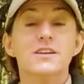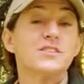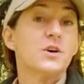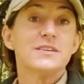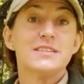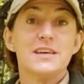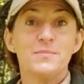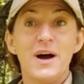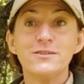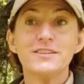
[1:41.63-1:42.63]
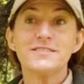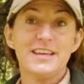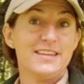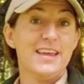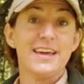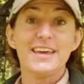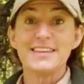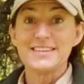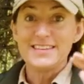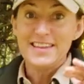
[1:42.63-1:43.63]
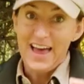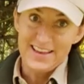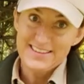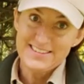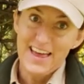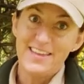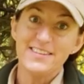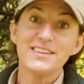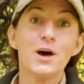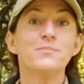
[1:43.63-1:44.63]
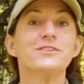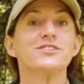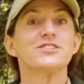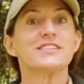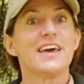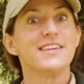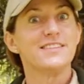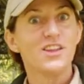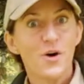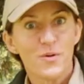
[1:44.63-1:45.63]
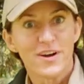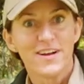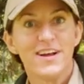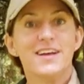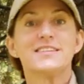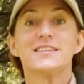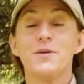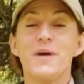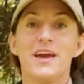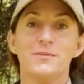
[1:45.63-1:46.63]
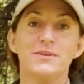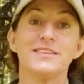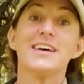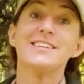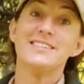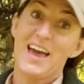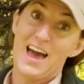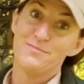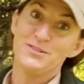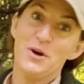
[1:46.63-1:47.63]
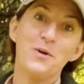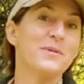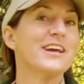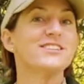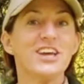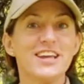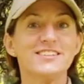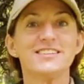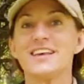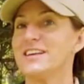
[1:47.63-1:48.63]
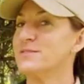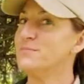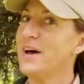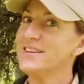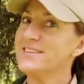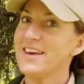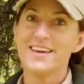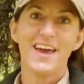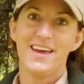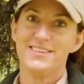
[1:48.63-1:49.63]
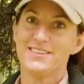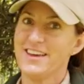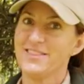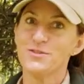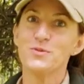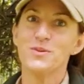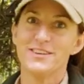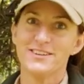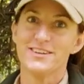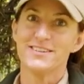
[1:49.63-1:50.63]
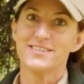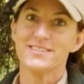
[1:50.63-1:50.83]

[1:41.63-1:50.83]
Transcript: So as the amount of sunlight gets less and the temperatures get lower, some animals adapt or make changes as best they can to get through winter.